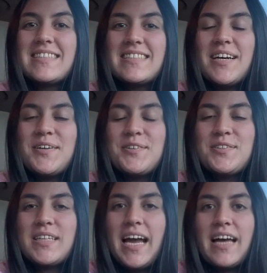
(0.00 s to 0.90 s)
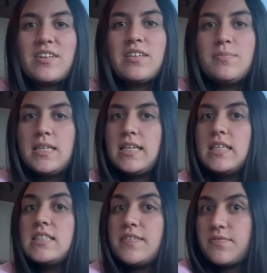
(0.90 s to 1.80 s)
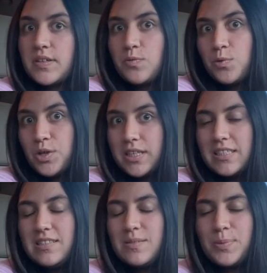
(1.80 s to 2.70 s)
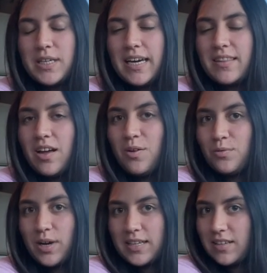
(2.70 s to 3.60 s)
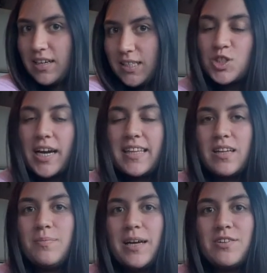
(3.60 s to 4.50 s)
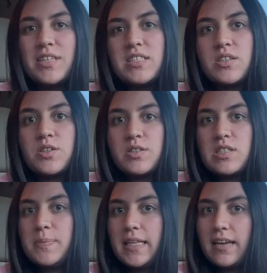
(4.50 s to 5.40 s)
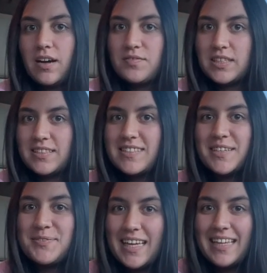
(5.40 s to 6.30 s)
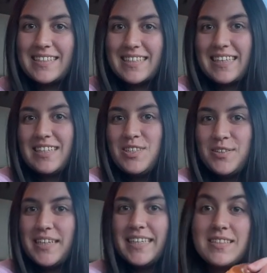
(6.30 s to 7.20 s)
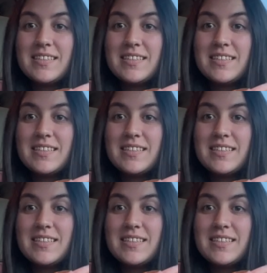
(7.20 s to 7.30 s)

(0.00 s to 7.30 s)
So yeah, they're gonna be different ones, but I thought why not try them? I don't get to go to Krispy that often. So yeah, let's get into it.